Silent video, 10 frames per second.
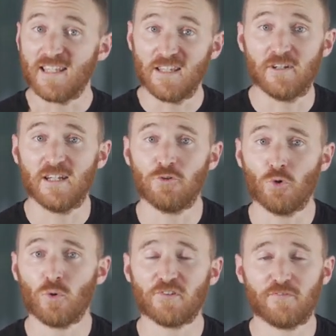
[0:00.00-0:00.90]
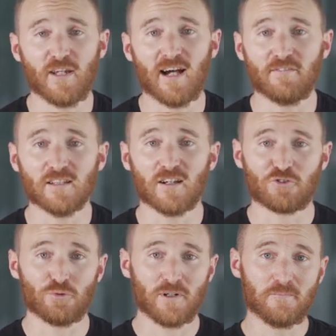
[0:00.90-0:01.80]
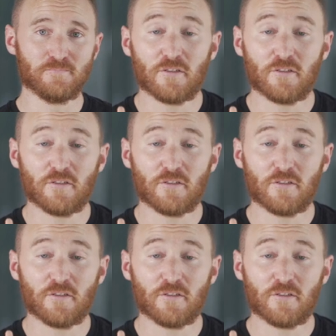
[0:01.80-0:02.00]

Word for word: even indoors if you have that luxury.